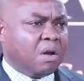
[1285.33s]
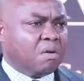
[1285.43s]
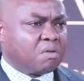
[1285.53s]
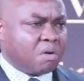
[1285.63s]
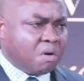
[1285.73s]

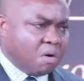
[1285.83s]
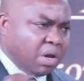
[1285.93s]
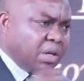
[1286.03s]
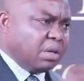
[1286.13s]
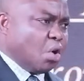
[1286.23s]
Grow
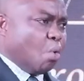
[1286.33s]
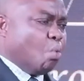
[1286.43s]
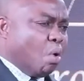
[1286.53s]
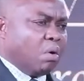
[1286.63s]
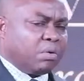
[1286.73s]
in your
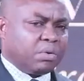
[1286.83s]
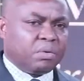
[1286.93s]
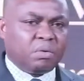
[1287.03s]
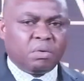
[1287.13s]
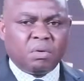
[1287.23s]
word.
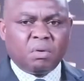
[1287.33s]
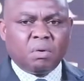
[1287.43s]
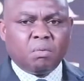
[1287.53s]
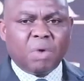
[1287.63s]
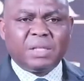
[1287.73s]

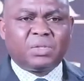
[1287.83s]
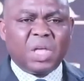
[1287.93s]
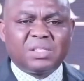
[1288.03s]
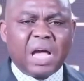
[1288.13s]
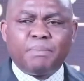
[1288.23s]
When
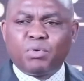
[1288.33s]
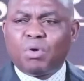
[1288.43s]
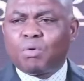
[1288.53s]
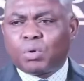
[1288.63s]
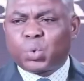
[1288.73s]
things happen,
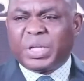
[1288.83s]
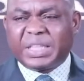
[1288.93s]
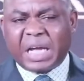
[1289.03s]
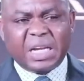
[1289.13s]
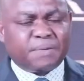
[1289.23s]
don't go to the
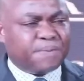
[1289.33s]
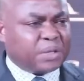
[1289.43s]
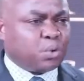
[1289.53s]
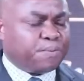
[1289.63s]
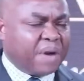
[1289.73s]
internet
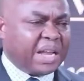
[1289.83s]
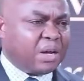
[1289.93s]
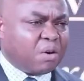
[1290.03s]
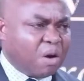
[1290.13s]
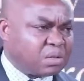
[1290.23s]
first to find a
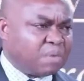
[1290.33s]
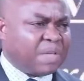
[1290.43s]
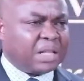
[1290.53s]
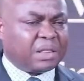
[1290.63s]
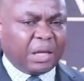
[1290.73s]
cause of
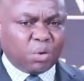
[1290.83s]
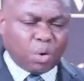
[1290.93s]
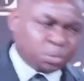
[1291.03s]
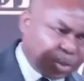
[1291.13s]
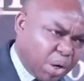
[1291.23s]
that thing. Go
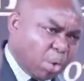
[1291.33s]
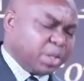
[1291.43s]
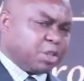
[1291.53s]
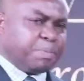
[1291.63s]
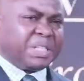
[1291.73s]
to the Holy
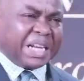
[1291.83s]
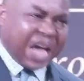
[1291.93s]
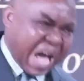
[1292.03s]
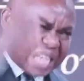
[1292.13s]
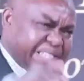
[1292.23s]
Spirit and
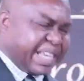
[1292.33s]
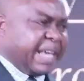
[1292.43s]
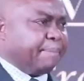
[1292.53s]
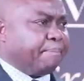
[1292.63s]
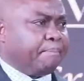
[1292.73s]
ask him.